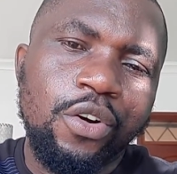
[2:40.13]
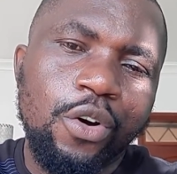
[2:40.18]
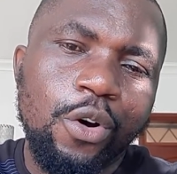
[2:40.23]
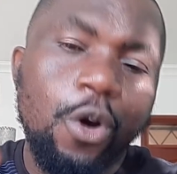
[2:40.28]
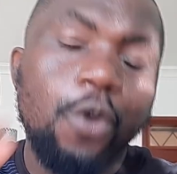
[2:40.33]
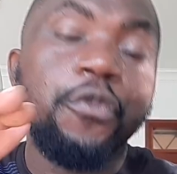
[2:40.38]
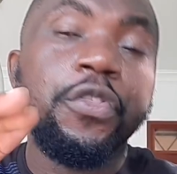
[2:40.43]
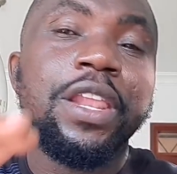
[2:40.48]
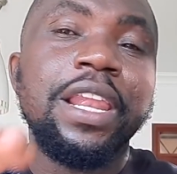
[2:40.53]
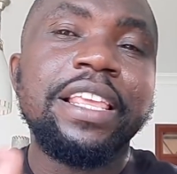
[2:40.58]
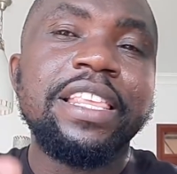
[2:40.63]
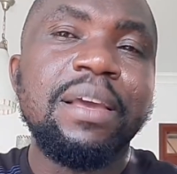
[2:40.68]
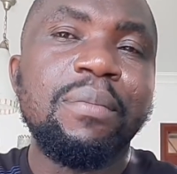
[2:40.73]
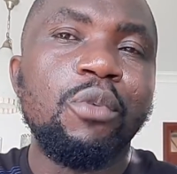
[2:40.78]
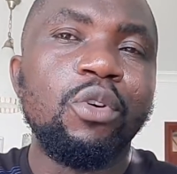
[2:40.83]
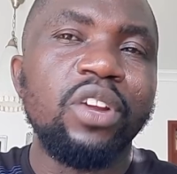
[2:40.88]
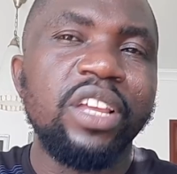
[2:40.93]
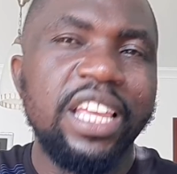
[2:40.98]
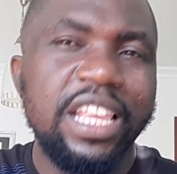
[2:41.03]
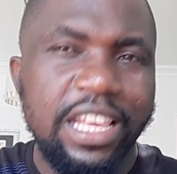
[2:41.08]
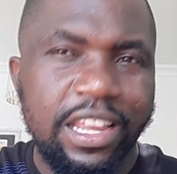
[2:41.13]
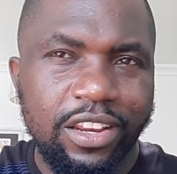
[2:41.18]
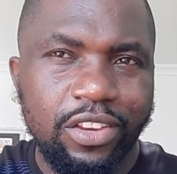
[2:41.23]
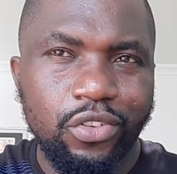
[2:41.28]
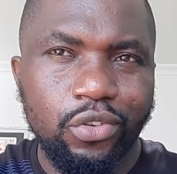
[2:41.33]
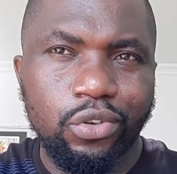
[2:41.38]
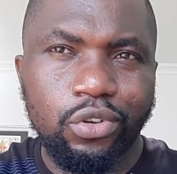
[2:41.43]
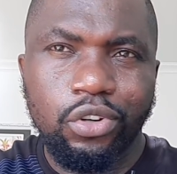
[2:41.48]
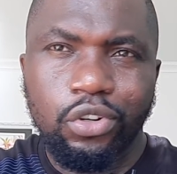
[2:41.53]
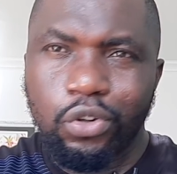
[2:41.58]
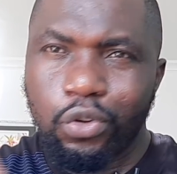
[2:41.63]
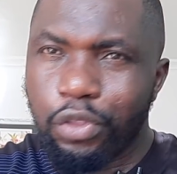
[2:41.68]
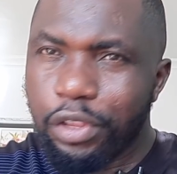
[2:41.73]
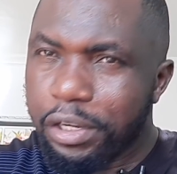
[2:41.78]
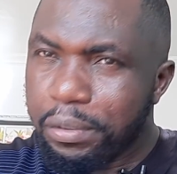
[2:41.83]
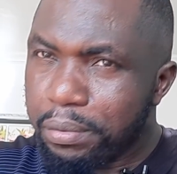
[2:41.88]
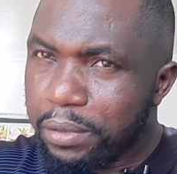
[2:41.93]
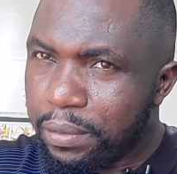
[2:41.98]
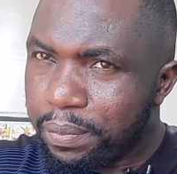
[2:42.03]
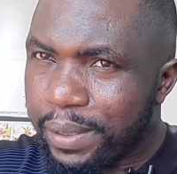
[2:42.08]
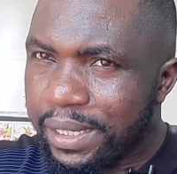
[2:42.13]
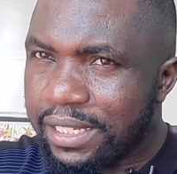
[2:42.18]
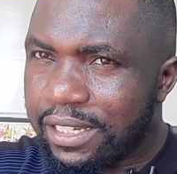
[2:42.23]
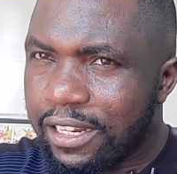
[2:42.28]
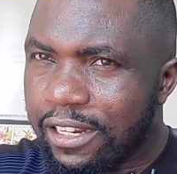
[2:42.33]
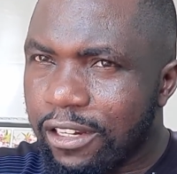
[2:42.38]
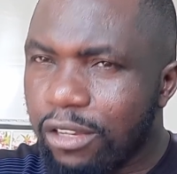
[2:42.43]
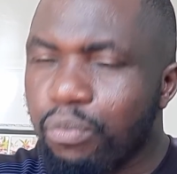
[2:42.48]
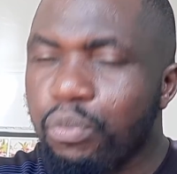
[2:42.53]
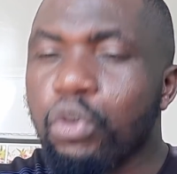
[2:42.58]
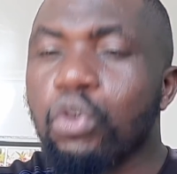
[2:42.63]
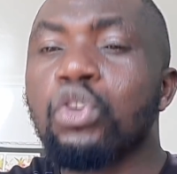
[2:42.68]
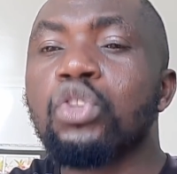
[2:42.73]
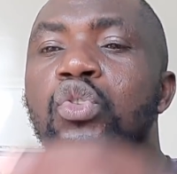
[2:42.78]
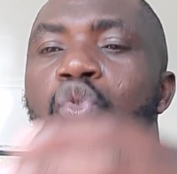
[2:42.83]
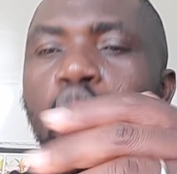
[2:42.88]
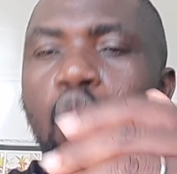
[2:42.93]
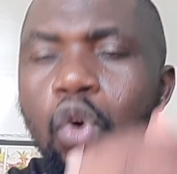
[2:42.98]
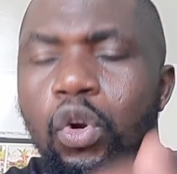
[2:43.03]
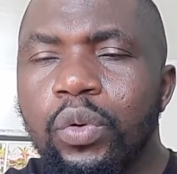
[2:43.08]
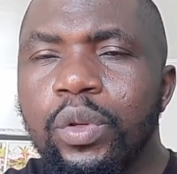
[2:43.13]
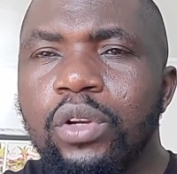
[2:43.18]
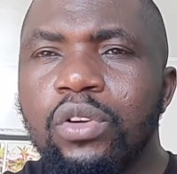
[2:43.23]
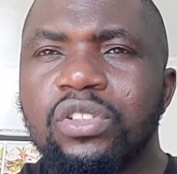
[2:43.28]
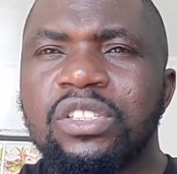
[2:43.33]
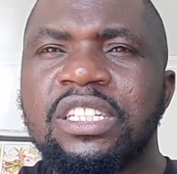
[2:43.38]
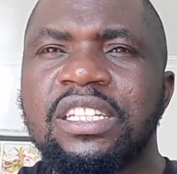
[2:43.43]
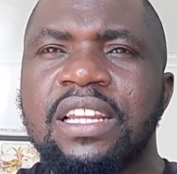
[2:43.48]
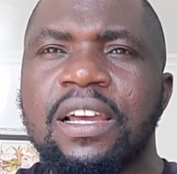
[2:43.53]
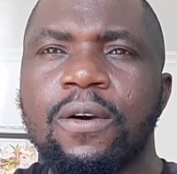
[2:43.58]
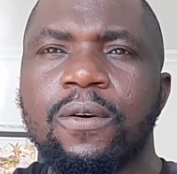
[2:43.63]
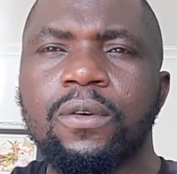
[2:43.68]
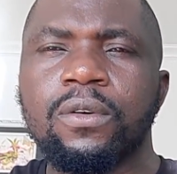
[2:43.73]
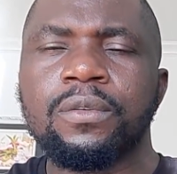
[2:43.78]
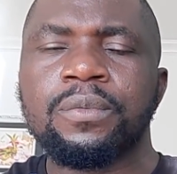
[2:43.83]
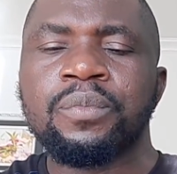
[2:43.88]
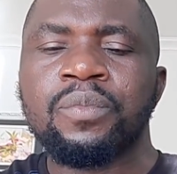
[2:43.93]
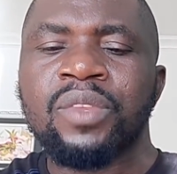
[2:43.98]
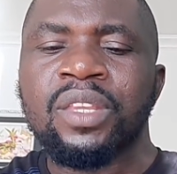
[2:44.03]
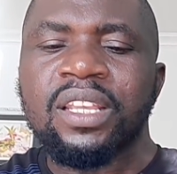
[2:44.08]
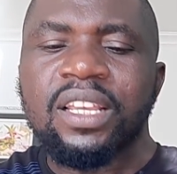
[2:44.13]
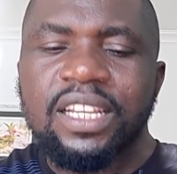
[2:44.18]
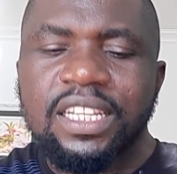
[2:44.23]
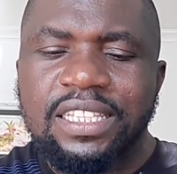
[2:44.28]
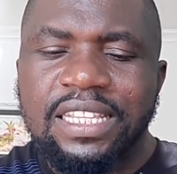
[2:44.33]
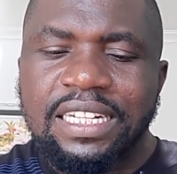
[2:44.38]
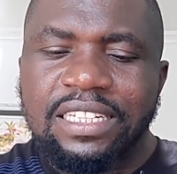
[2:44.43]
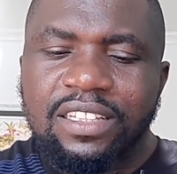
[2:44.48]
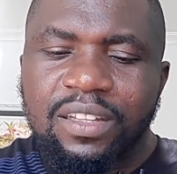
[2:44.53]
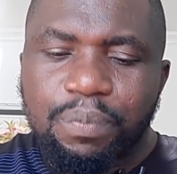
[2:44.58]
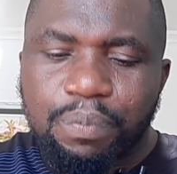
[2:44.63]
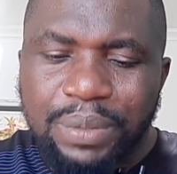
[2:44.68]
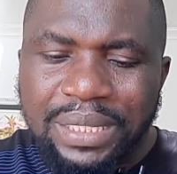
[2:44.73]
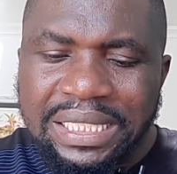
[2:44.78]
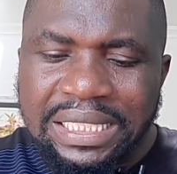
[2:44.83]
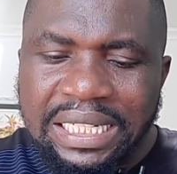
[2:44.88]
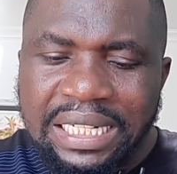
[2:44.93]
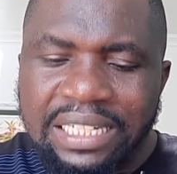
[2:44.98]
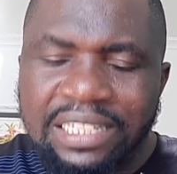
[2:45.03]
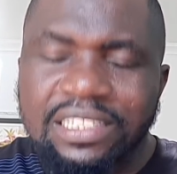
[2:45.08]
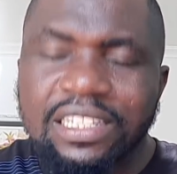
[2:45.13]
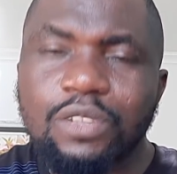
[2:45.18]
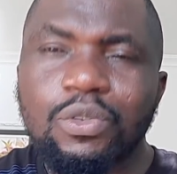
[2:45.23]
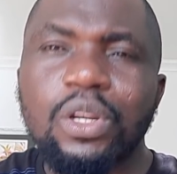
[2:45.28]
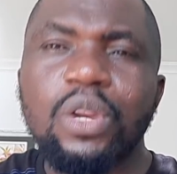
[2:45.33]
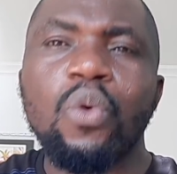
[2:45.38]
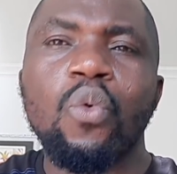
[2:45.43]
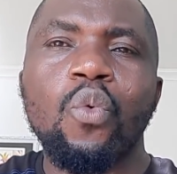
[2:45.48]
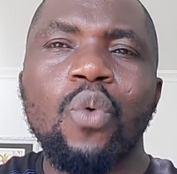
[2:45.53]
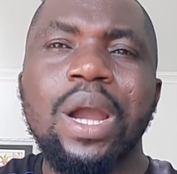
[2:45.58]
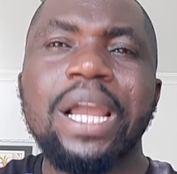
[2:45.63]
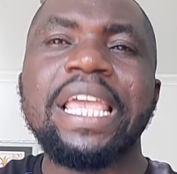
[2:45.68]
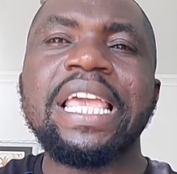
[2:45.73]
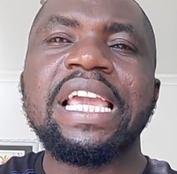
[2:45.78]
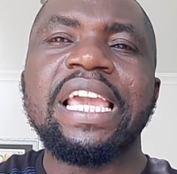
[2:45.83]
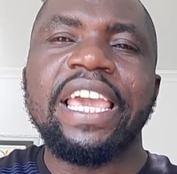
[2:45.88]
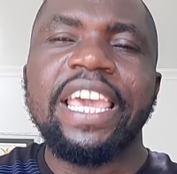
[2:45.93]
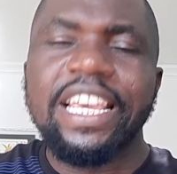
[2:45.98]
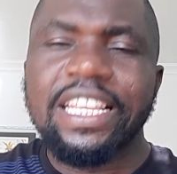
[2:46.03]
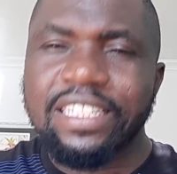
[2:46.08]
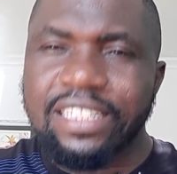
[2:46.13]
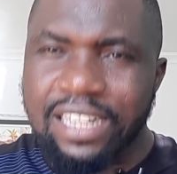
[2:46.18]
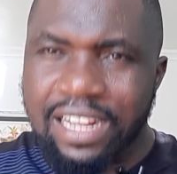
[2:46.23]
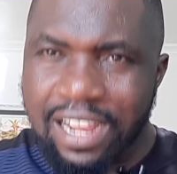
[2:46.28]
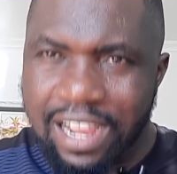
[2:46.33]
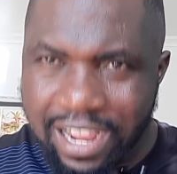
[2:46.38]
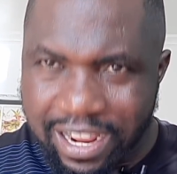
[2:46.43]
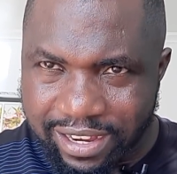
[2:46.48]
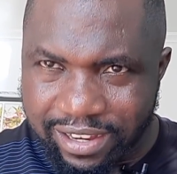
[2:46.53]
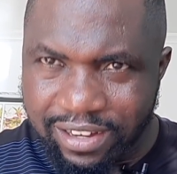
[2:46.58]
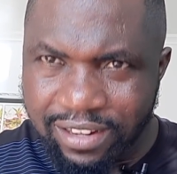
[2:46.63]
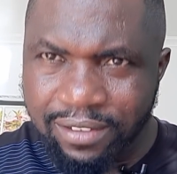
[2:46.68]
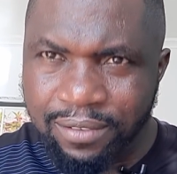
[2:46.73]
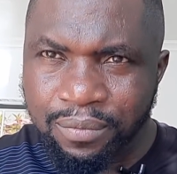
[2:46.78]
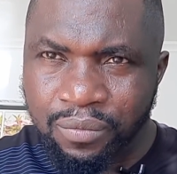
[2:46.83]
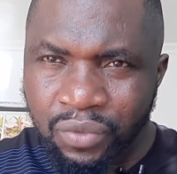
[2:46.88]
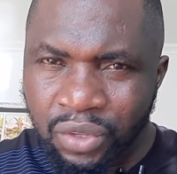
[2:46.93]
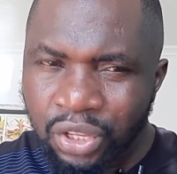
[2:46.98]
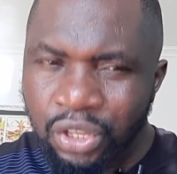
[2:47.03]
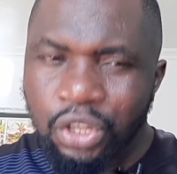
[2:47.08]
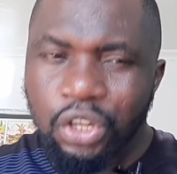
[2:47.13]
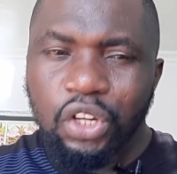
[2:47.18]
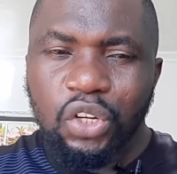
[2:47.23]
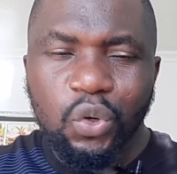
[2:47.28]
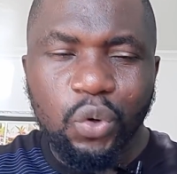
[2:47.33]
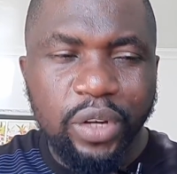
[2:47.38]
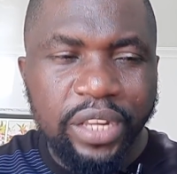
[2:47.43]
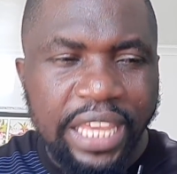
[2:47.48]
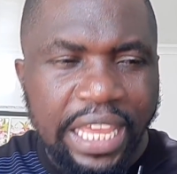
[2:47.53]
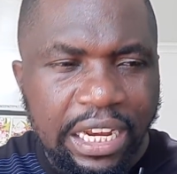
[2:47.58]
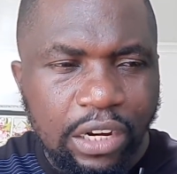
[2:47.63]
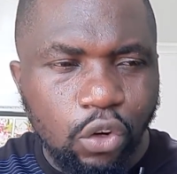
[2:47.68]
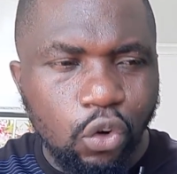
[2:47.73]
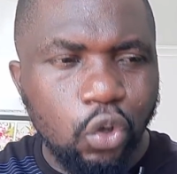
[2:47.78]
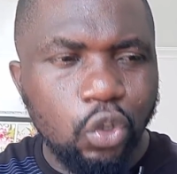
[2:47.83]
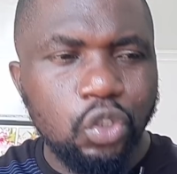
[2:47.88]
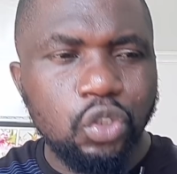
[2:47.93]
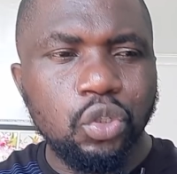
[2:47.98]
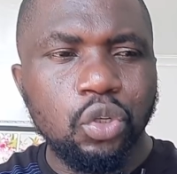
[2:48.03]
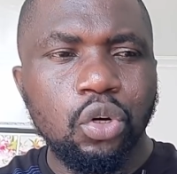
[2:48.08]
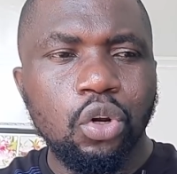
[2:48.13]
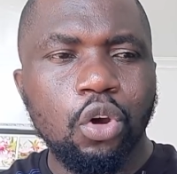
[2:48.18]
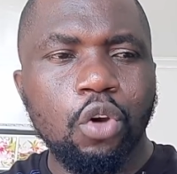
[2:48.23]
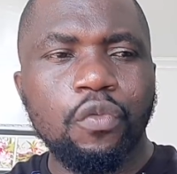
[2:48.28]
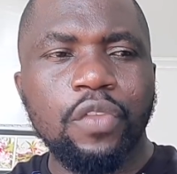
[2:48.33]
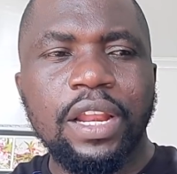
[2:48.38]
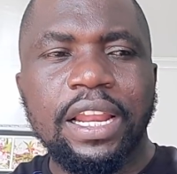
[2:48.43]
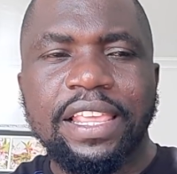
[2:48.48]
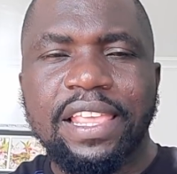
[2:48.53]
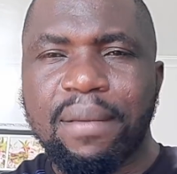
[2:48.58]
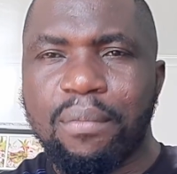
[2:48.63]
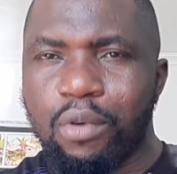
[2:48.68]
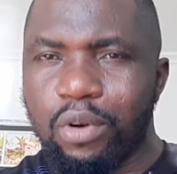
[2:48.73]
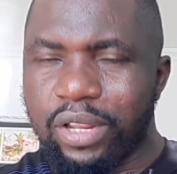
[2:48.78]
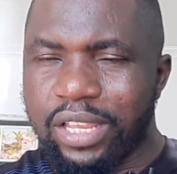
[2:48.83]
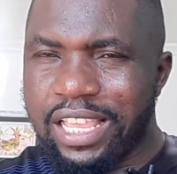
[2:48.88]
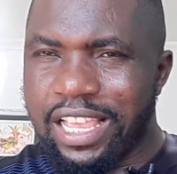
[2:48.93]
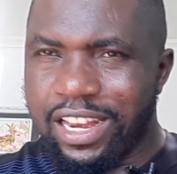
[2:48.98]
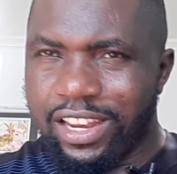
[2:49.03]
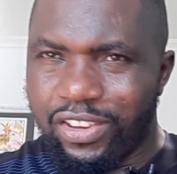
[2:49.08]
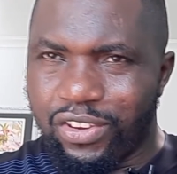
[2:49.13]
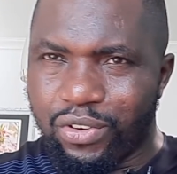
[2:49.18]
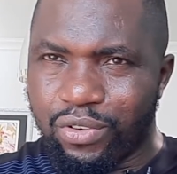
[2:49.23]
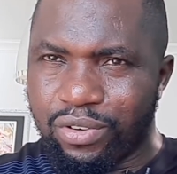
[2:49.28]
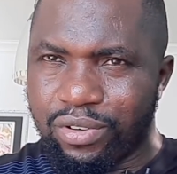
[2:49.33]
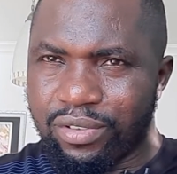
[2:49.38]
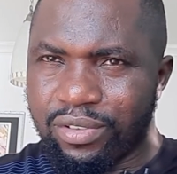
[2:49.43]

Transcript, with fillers: of the larger Mount Kenya region to the Deputy President. Because what we know now is that the President is actually working extra hard to regain control of the larger Mount Kenya region.